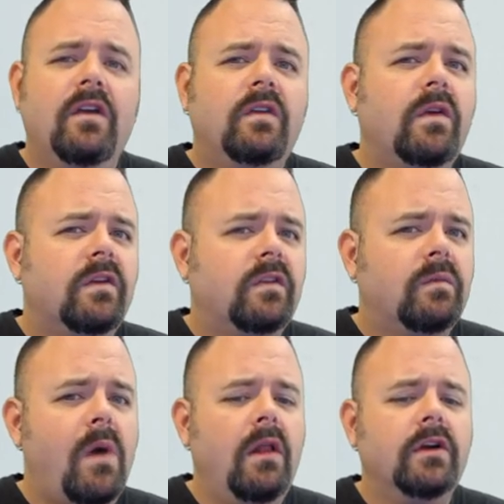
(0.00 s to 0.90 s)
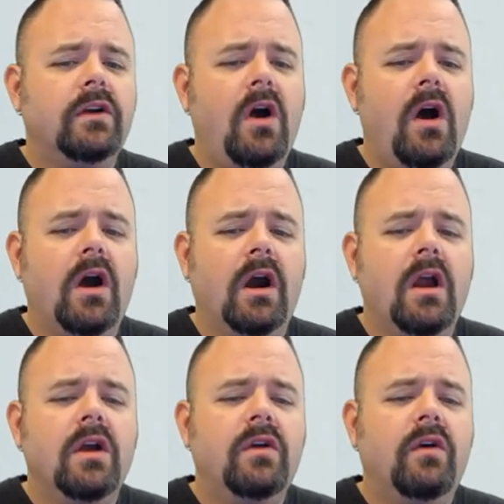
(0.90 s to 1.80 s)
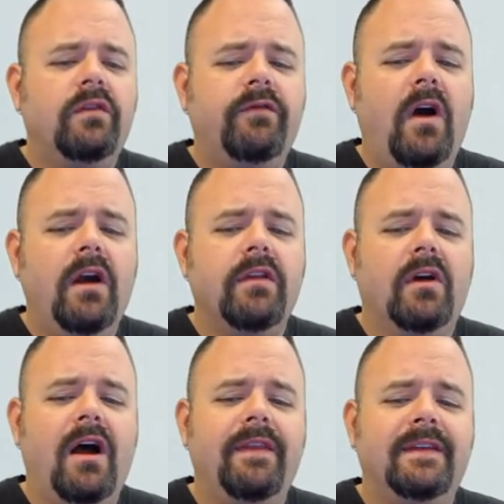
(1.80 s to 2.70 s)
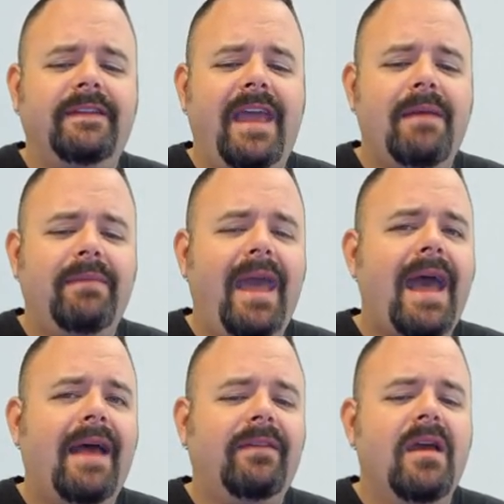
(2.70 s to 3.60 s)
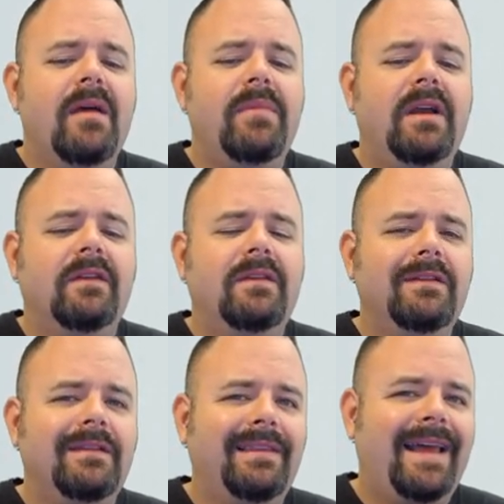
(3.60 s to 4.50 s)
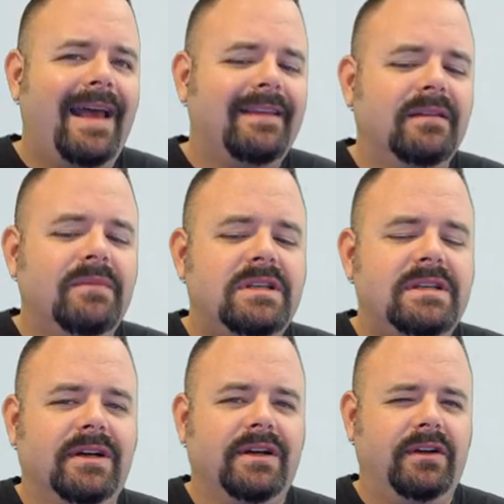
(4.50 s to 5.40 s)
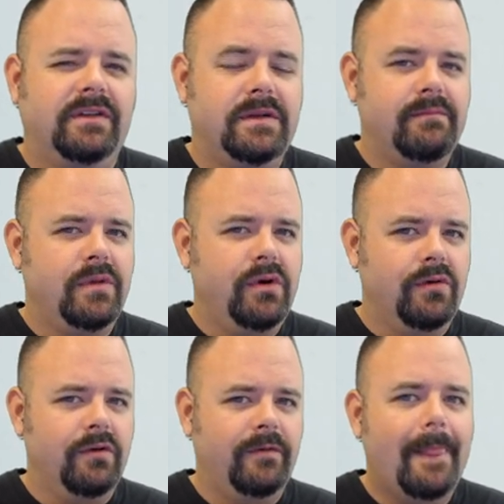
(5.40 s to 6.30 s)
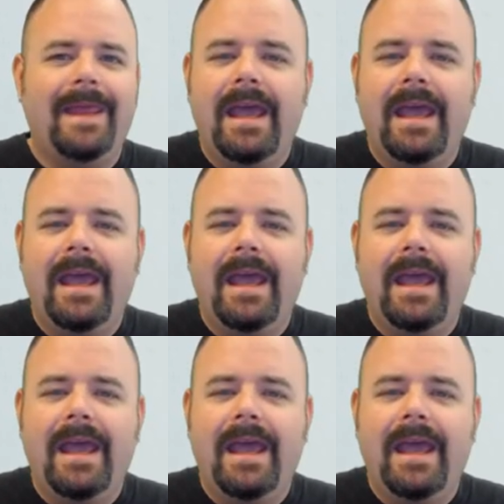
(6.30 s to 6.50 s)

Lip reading: So the smaller car goes farther on the same gas because there's less material to move.